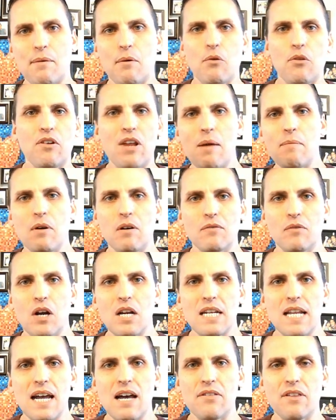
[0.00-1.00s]
remember the name of
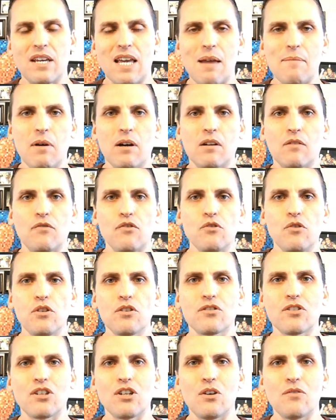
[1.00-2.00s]
right now, that came out a few
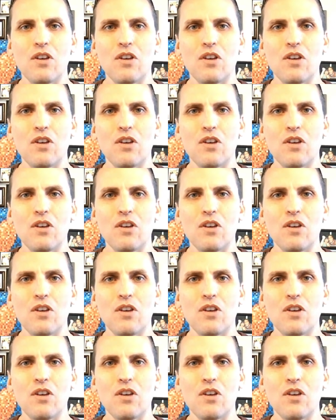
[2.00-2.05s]
years ago.